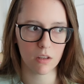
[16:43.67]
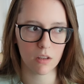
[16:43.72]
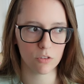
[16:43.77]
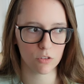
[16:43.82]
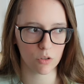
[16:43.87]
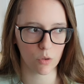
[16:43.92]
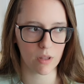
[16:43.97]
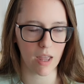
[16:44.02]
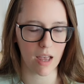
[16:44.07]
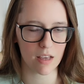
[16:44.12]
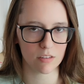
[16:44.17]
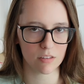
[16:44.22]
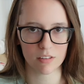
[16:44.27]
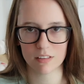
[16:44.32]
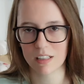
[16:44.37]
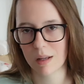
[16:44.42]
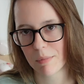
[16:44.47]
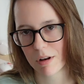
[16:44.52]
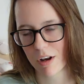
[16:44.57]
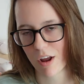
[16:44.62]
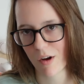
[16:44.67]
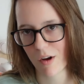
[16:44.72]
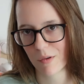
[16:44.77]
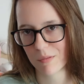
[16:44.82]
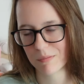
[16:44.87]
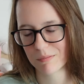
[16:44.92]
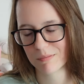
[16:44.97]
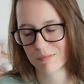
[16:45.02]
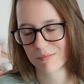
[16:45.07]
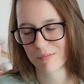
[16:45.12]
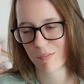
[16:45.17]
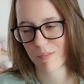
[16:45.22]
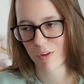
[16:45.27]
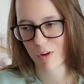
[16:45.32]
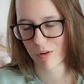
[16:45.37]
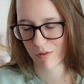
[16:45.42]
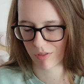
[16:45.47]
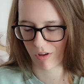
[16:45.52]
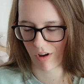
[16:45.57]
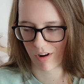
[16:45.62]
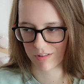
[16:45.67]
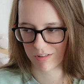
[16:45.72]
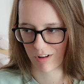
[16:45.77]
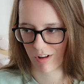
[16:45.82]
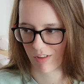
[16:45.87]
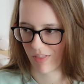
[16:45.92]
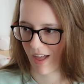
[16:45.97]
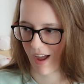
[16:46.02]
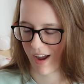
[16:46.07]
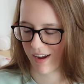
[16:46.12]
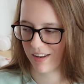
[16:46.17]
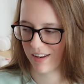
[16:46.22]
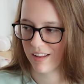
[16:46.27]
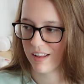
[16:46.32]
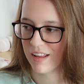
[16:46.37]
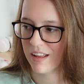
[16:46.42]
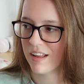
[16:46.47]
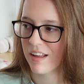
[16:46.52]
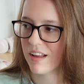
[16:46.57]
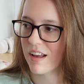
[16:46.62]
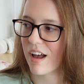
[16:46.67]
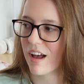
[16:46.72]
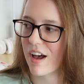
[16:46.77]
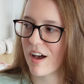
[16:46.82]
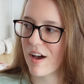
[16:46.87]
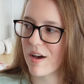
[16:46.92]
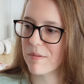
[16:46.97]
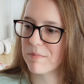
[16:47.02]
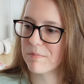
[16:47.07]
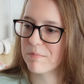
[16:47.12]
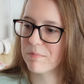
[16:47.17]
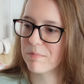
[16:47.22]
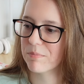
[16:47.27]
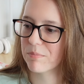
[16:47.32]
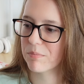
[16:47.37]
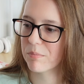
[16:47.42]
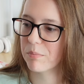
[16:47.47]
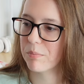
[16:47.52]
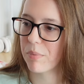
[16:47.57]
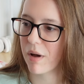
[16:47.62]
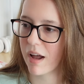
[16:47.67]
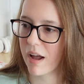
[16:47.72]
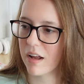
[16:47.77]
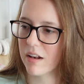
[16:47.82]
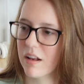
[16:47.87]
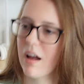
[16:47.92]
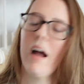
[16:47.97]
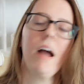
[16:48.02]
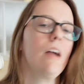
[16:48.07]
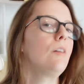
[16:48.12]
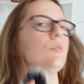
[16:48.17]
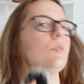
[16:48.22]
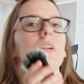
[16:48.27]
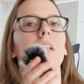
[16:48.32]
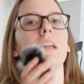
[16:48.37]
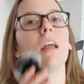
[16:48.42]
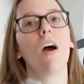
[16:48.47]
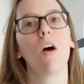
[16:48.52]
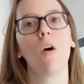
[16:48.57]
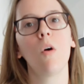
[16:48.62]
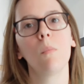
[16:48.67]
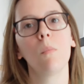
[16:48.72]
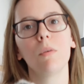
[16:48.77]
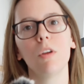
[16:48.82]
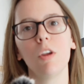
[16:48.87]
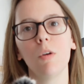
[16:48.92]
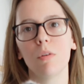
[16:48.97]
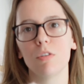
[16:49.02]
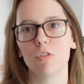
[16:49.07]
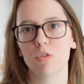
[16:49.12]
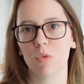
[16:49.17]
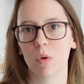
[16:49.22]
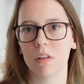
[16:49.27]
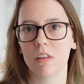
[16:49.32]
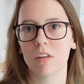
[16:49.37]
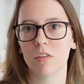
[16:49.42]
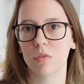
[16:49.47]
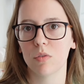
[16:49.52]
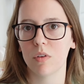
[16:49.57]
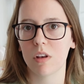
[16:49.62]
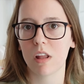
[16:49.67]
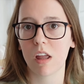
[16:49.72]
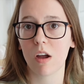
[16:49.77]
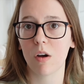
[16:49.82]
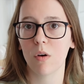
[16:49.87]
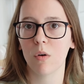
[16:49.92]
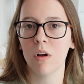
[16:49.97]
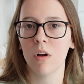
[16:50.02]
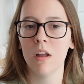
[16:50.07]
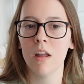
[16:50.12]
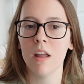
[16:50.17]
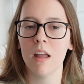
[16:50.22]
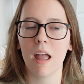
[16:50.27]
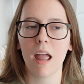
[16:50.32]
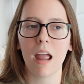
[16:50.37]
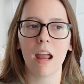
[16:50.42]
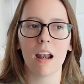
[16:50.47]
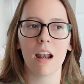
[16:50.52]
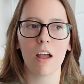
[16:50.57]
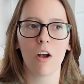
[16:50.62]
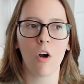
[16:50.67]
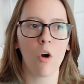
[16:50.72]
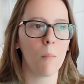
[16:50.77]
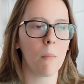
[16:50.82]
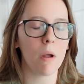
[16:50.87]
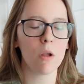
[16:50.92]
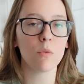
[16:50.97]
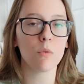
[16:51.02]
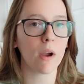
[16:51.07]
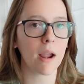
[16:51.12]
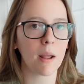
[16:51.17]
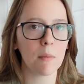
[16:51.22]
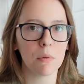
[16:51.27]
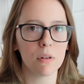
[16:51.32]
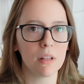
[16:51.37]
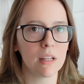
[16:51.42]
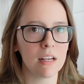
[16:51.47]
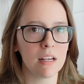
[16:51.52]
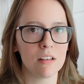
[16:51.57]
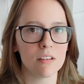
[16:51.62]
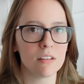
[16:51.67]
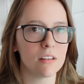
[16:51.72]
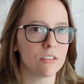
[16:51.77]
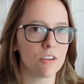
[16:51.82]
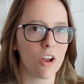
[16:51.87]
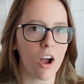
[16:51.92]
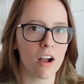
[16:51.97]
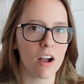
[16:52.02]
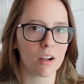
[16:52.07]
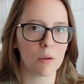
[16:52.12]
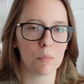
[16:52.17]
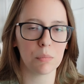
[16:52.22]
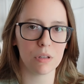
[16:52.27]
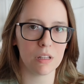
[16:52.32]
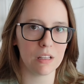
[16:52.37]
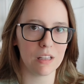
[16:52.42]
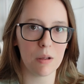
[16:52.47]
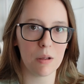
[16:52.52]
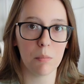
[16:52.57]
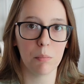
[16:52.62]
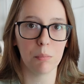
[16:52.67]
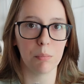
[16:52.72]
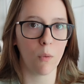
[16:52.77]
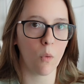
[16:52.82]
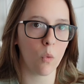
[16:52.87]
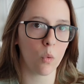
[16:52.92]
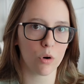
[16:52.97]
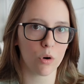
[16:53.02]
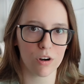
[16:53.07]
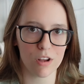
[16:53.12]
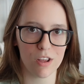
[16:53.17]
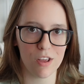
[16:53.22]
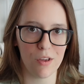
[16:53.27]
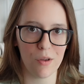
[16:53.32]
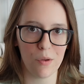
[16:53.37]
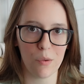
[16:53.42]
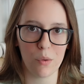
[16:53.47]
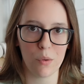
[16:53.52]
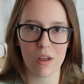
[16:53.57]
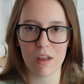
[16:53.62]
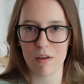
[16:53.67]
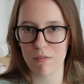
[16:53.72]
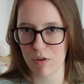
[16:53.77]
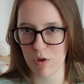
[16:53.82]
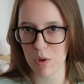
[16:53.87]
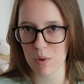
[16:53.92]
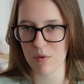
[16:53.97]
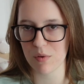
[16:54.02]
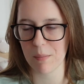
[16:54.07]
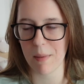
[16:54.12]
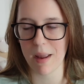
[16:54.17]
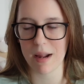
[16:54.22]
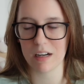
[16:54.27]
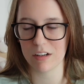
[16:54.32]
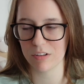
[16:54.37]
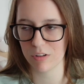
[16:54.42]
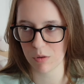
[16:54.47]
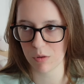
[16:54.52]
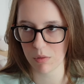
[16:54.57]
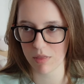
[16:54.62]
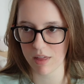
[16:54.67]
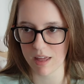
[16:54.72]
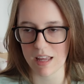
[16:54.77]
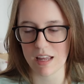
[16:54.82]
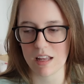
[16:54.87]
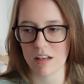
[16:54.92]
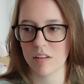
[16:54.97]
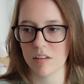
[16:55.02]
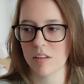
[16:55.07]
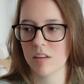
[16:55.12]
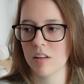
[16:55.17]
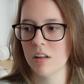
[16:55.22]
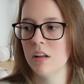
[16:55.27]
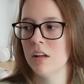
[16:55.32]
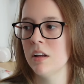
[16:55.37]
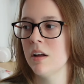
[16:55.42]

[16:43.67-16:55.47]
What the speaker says: So yes, let me know your thoughts on that. But I really hope you enjoyed this video, and I hope my rambling did not completely bore you if you even made it to the end.